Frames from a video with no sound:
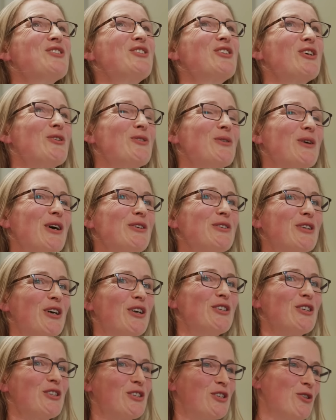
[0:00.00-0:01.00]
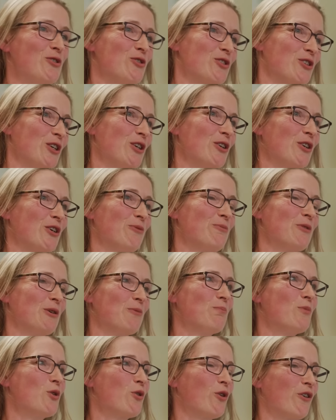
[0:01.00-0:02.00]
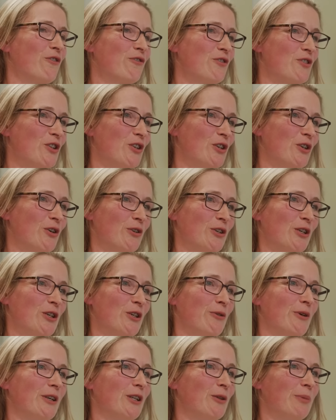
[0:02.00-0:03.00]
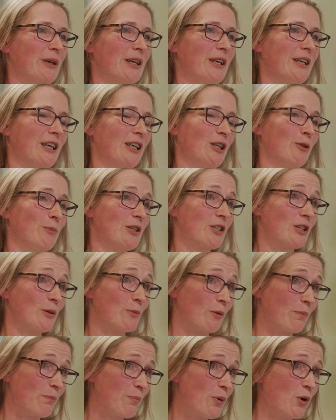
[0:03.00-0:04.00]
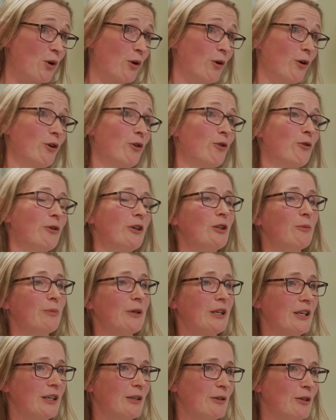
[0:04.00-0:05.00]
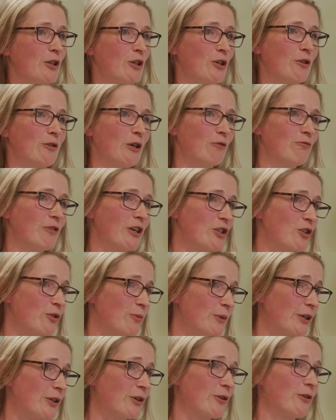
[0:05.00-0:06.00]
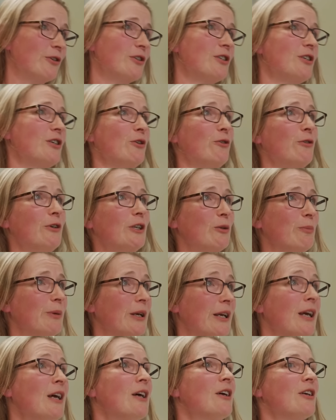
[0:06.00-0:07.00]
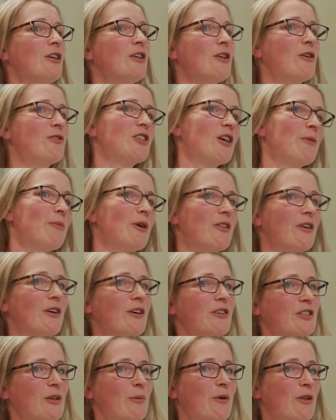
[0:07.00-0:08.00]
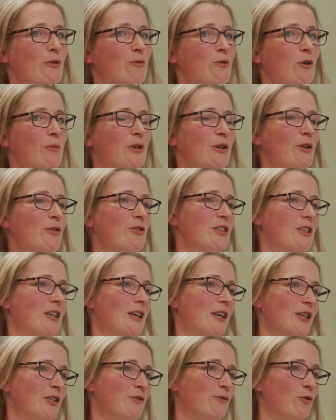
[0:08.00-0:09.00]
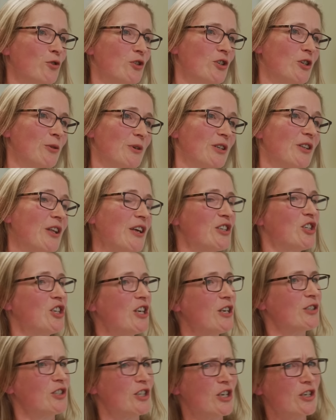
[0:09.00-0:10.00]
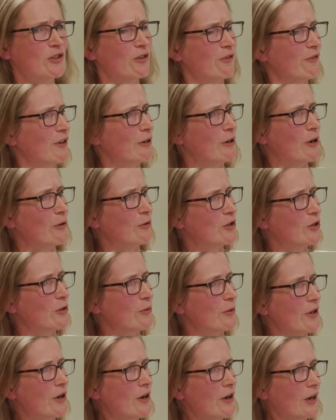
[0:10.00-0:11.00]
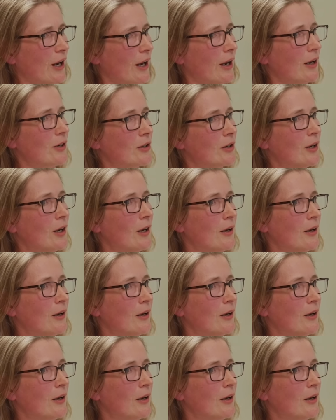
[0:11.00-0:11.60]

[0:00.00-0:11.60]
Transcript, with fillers: and so and and it's usually you know but more often than not you know it'll be it'll be someone poorer or it'll be yeah. know, a racial minority or it'll be you know some other some other woman who's in a less fortunate and then she's she's got to figure out what to do with her kid